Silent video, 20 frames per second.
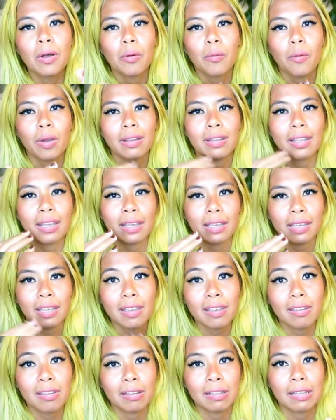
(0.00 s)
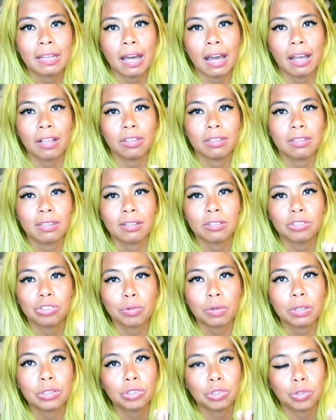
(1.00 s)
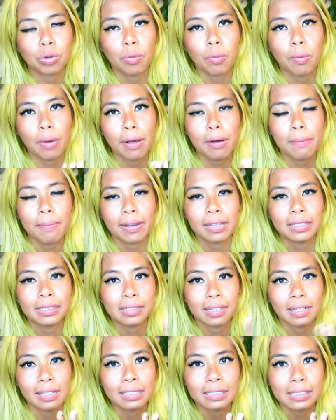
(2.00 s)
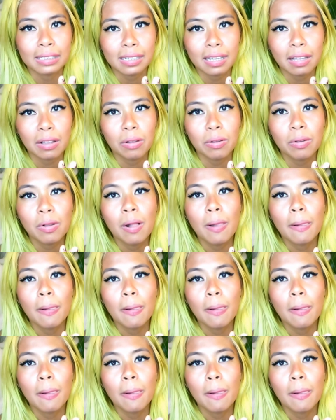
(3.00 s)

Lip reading: when they hear that they're doing so well by sitting still